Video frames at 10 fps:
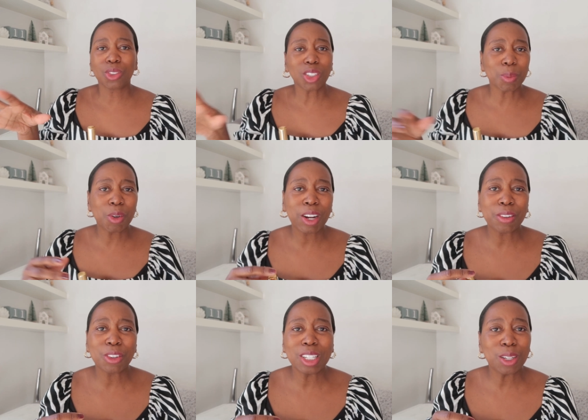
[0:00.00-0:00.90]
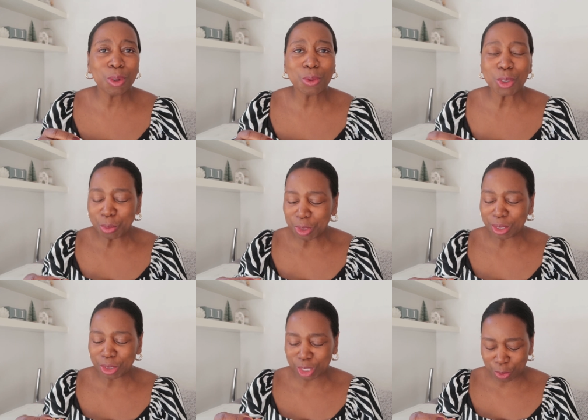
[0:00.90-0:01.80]
dot them around your living room, you
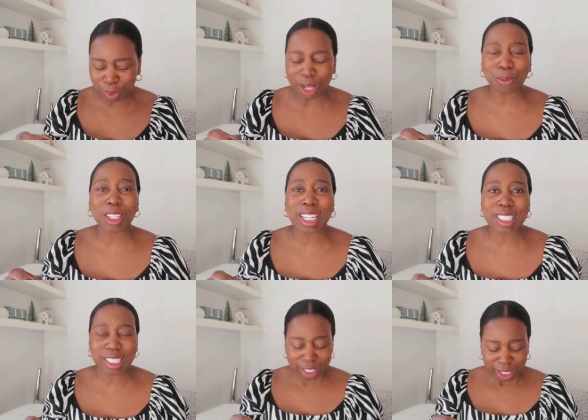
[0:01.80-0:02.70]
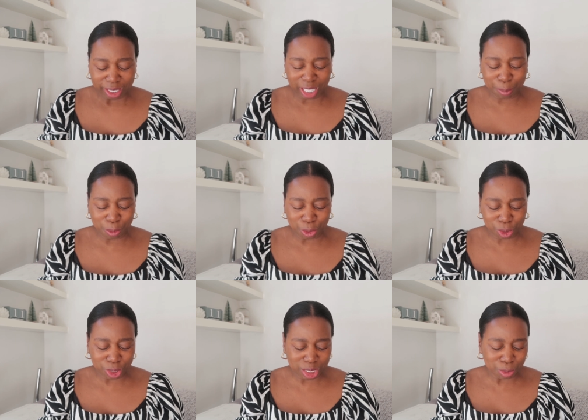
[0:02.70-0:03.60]
know, so if you have guests coming for
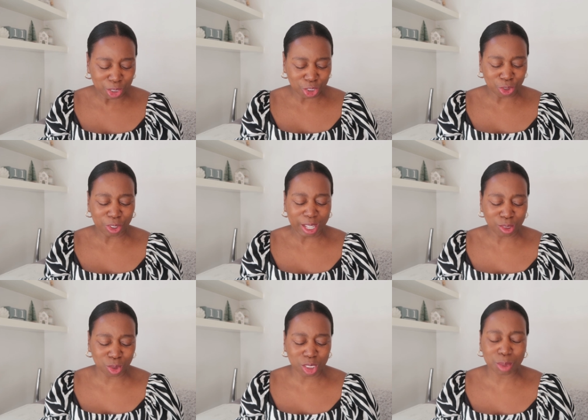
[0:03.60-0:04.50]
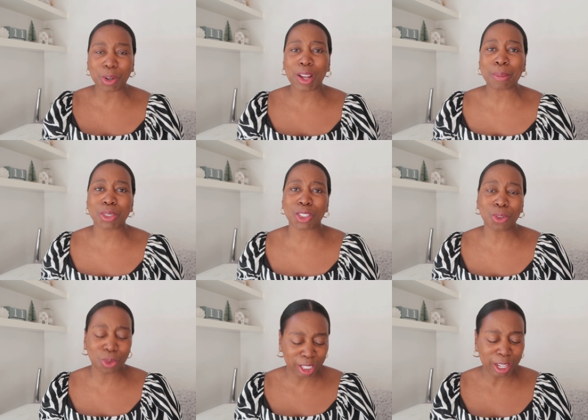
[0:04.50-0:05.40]
Christmas, your house will smell
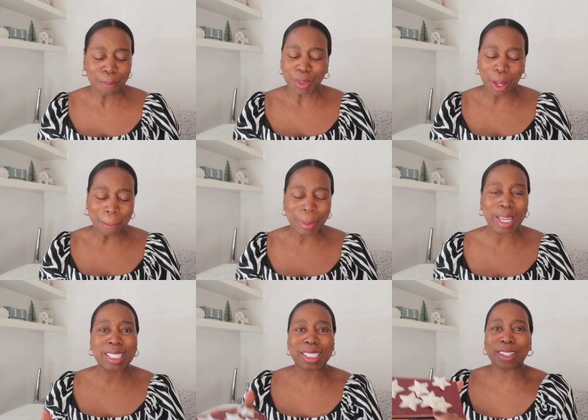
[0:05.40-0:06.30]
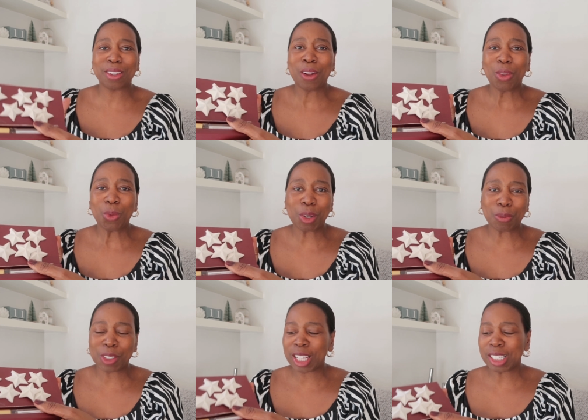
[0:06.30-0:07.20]
absolutely amazing
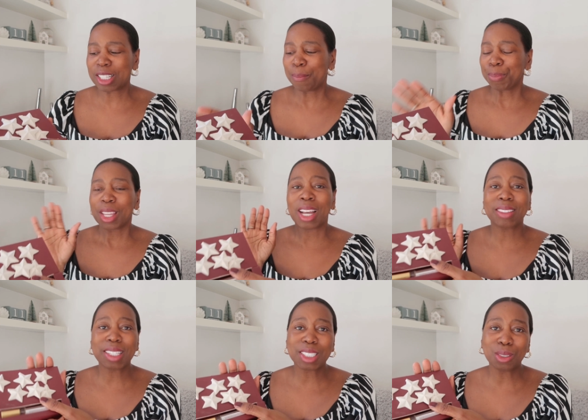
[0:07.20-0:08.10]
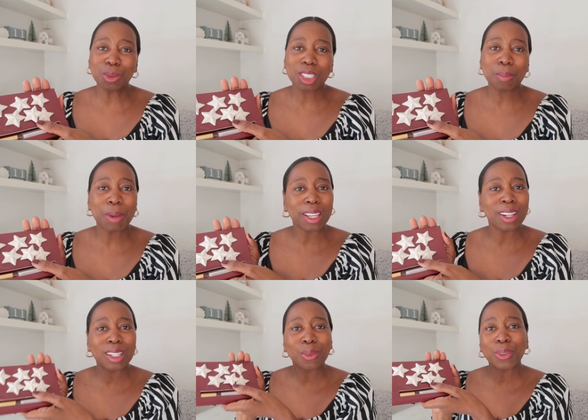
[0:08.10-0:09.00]
with this. And this can also make
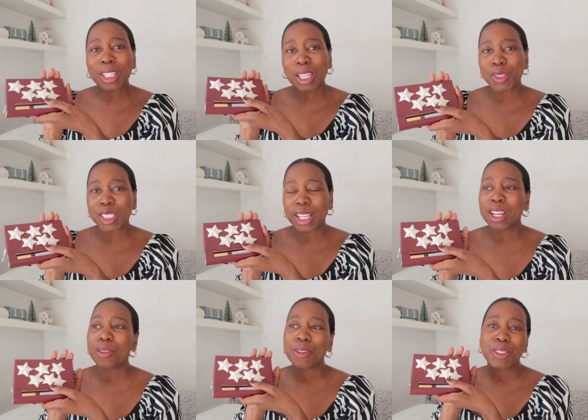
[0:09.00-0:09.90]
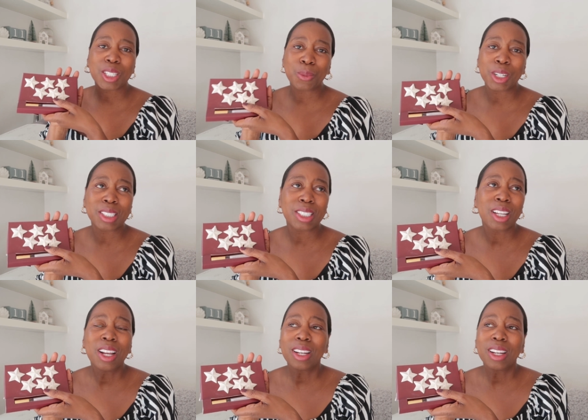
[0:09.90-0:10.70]
a lovely gift set if someone's